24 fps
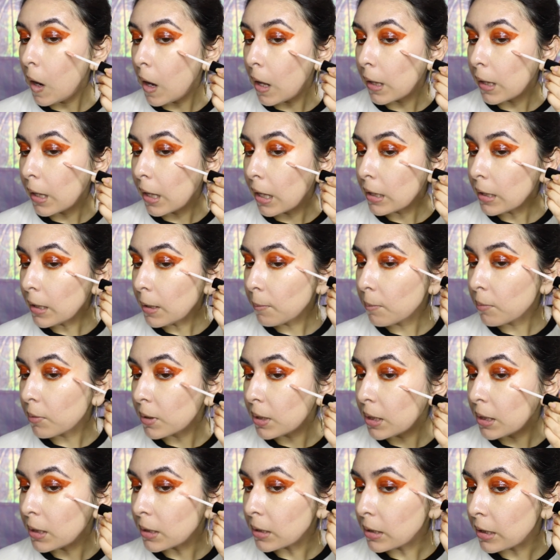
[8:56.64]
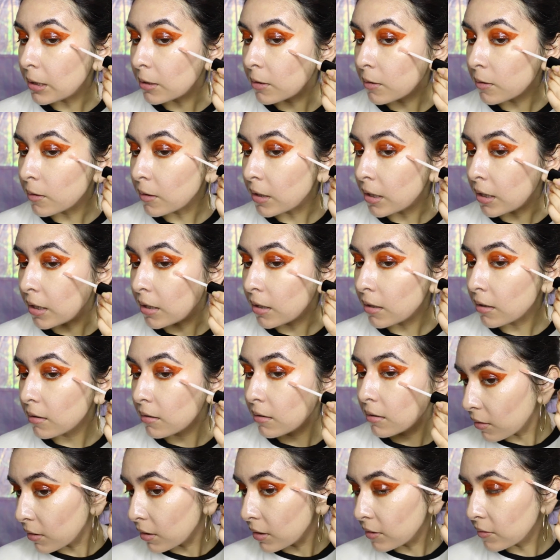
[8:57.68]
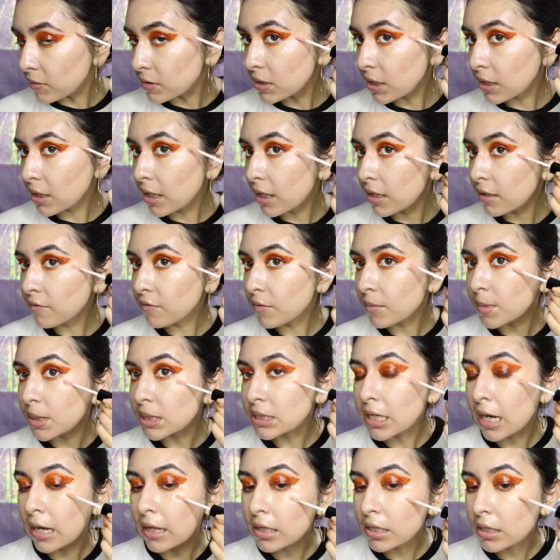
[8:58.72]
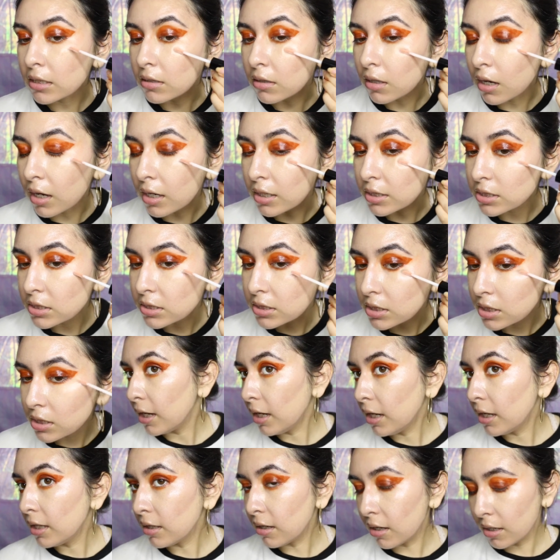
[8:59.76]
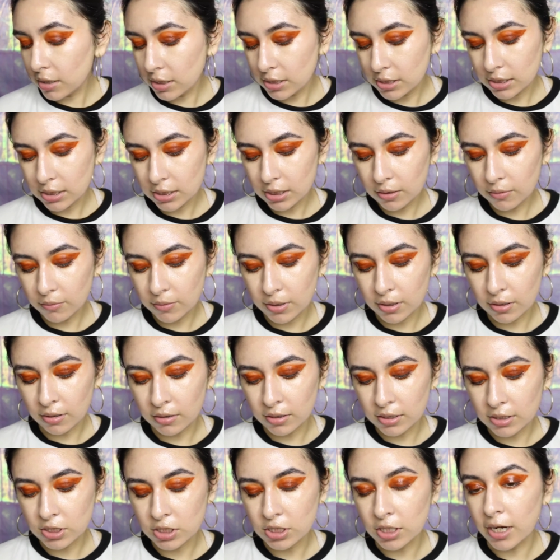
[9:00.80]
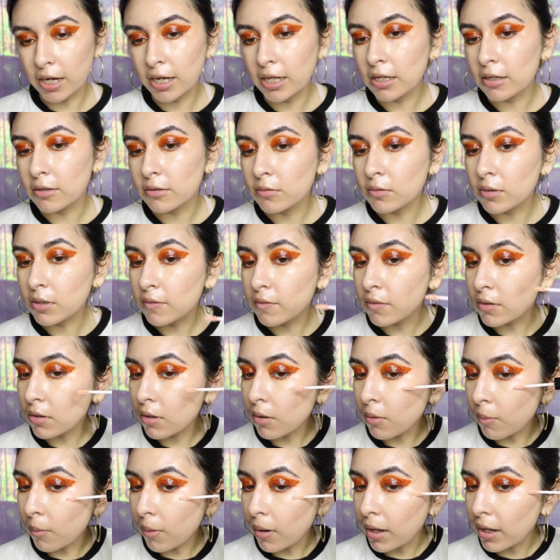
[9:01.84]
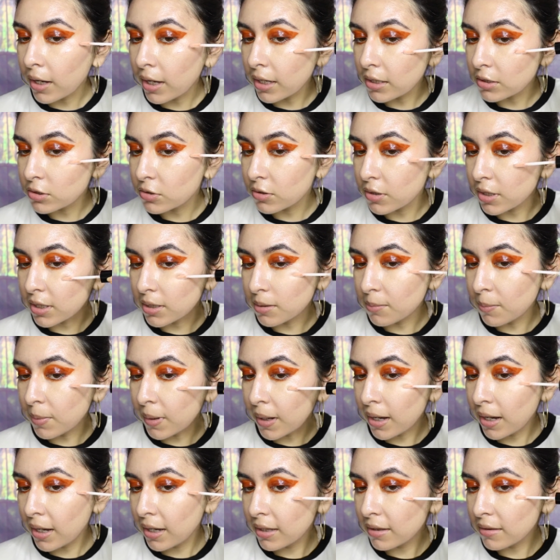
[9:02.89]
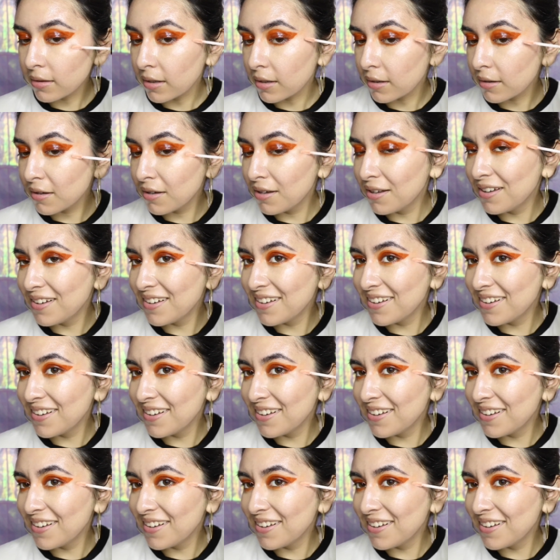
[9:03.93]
And it had like pretty glitter in it, or it was like kind of a metallic gloss. And honestly, with all the shine, I don't even know why I try to buy like